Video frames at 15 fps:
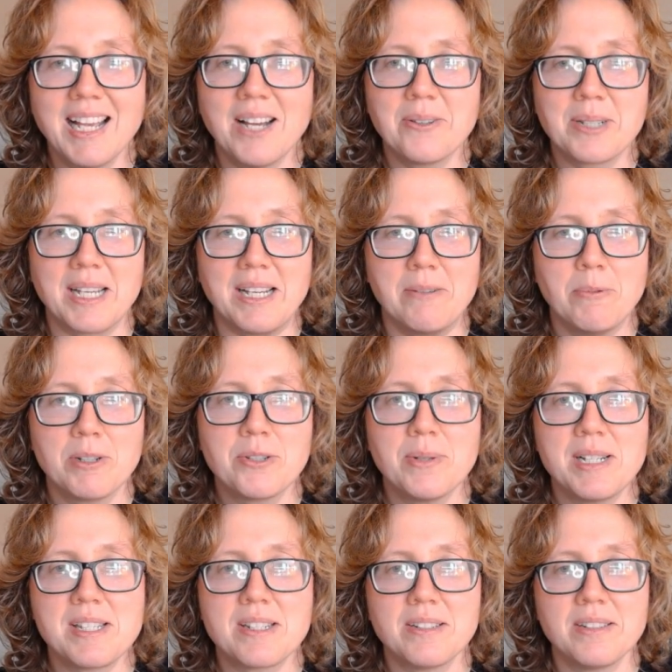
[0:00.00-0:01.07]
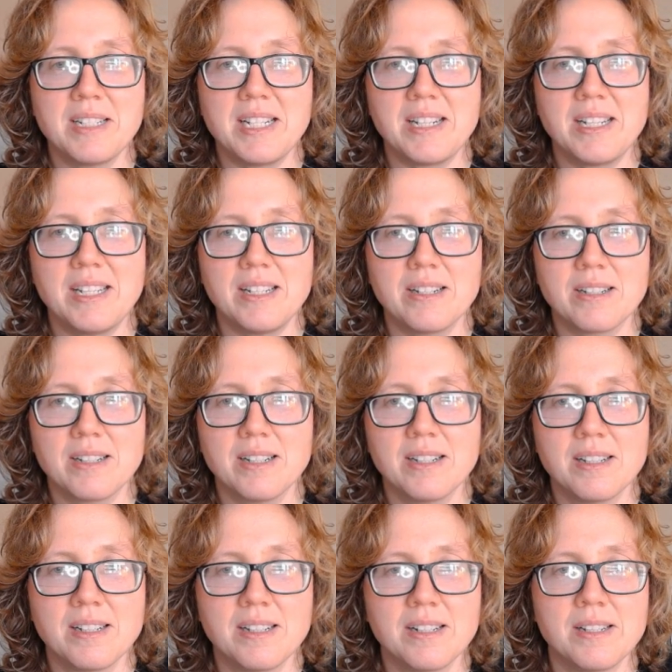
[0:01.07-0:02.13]
Okay, what do I still need here?
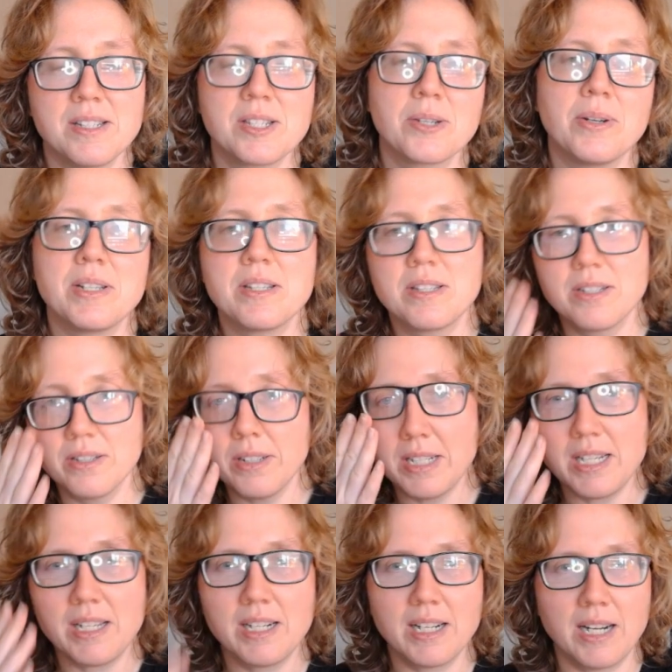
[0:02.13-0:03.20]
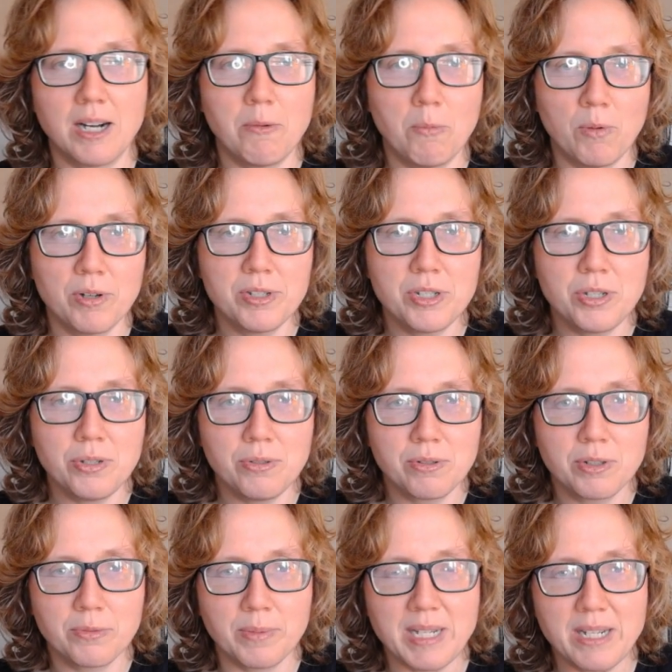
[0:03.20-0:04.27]
So I still need 1, 2,
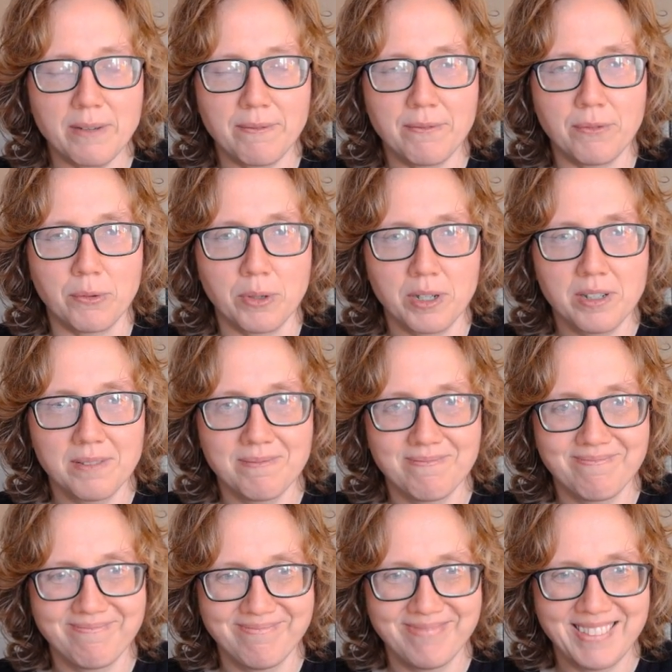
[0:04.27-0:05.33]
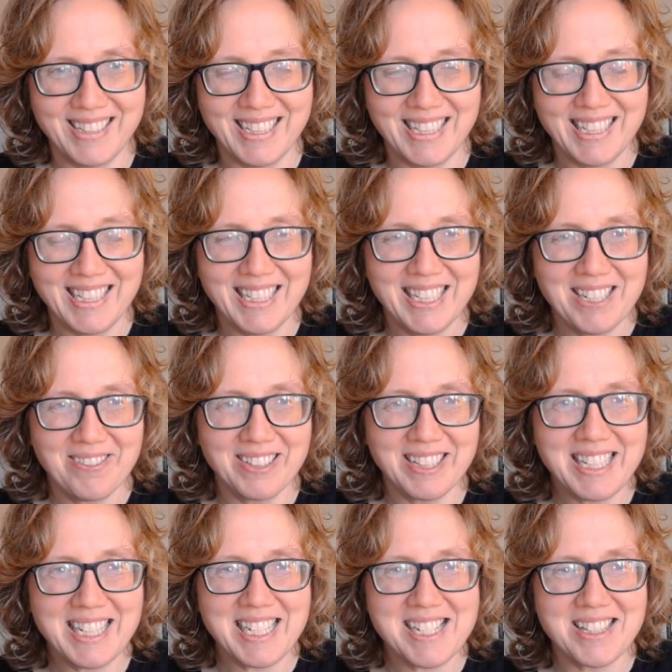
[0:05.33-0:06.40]
3, and 4.
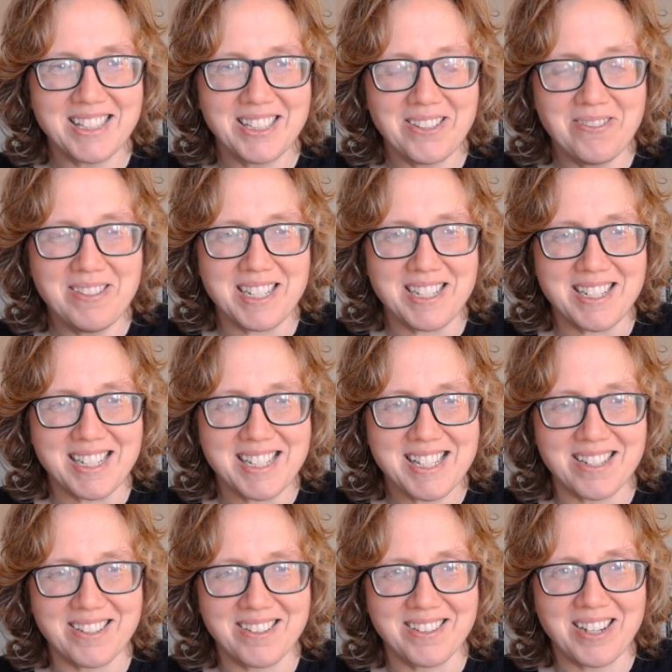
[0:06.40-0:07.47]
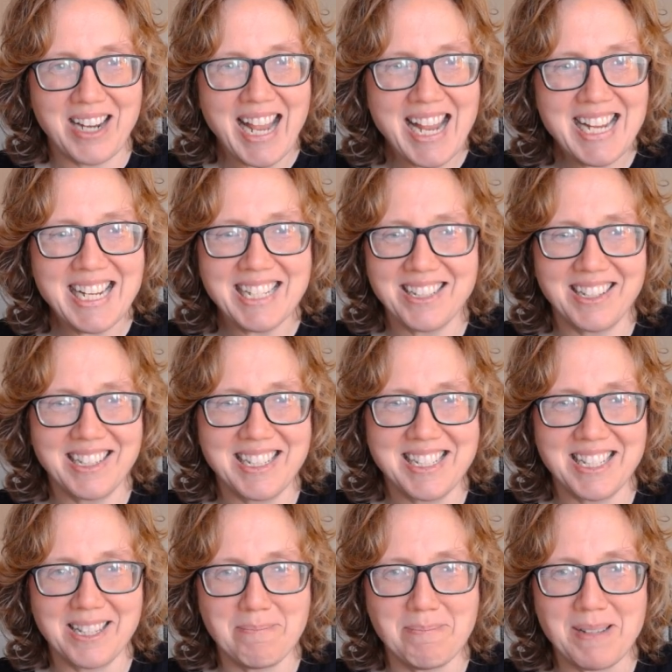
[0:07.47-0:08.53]
Really, these low digits are hanging on
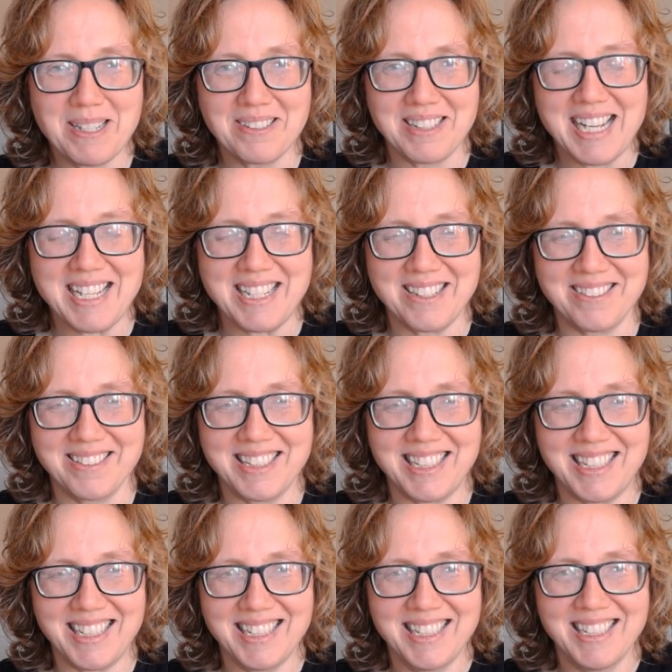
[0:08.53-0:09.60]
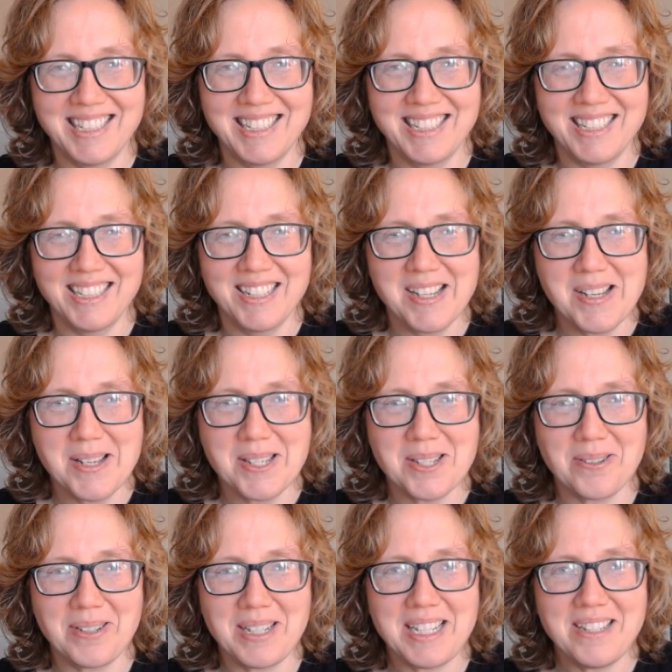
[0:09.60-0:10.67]
until the bitter end, aren't they?
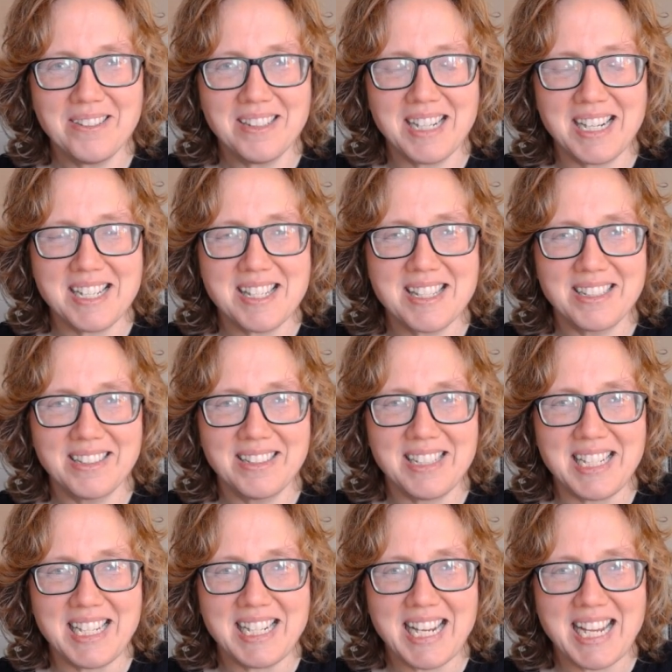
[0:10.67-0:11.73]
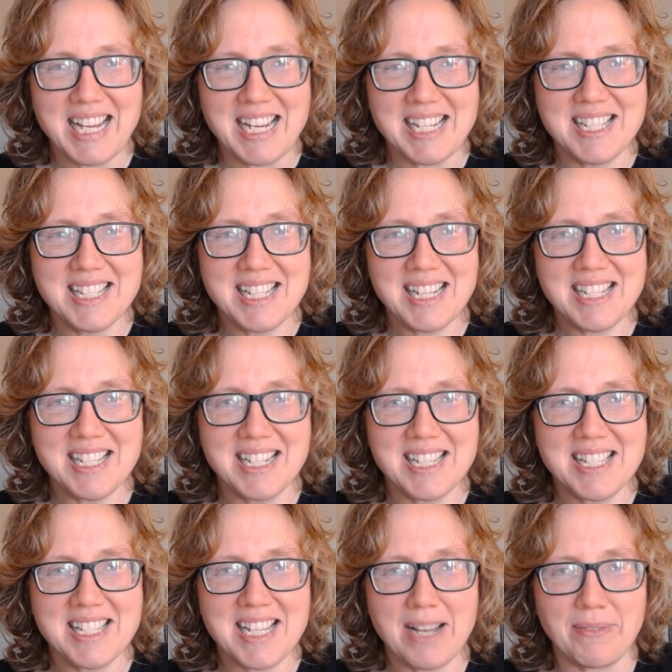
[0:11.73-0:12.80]
So here I still need a 6 and a
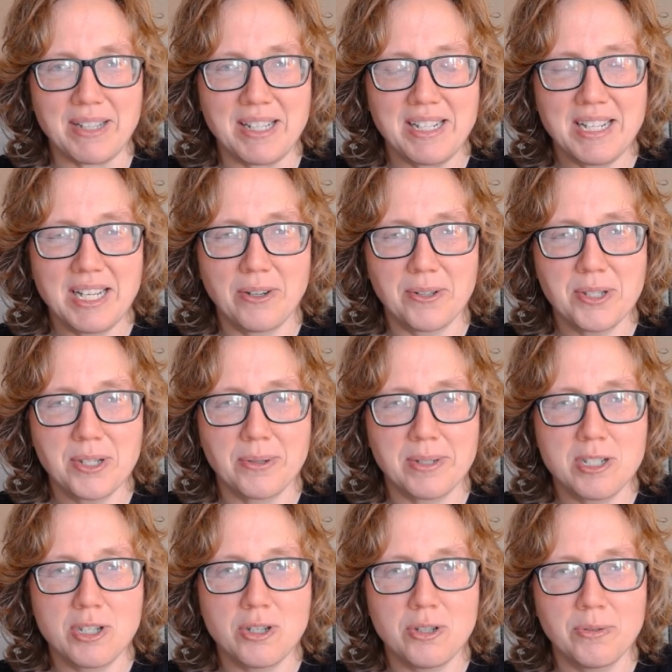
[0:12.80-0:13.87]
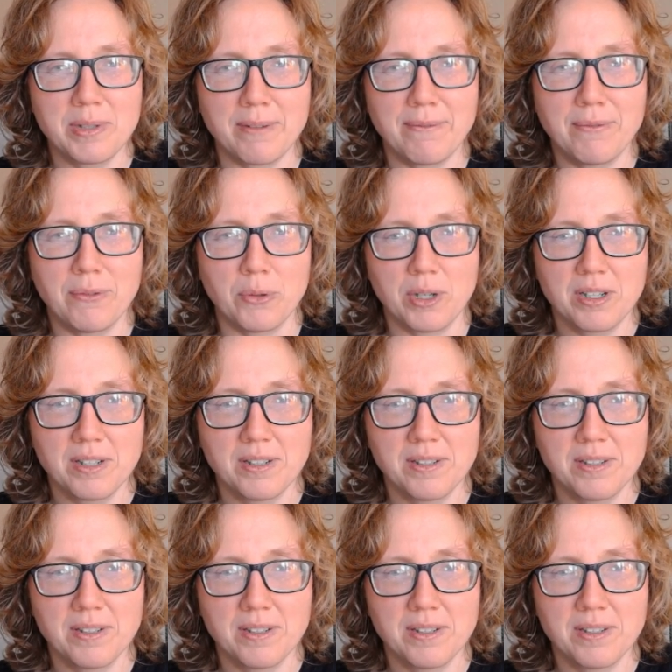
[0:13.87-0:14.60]
7, and also a 2 and a 4.